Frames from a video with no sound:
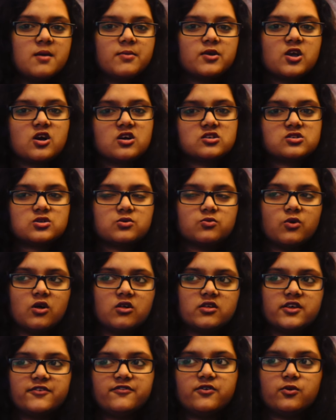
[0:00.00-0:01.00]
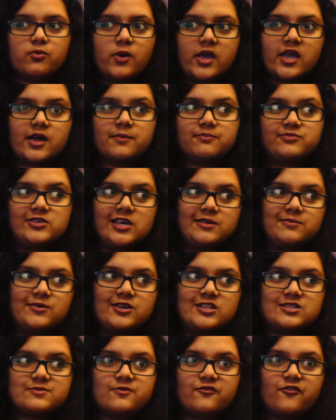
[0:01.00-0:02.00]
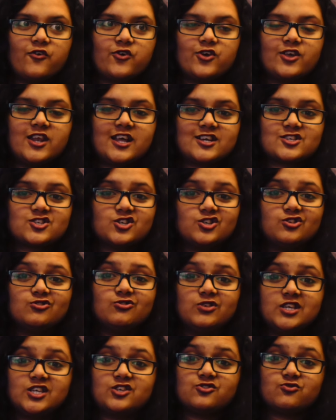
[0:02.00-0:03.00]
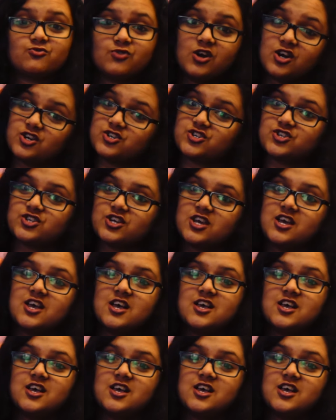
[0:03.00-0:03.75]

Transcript: because well, if you wake up 10 minutes before your lecture, you need to rush.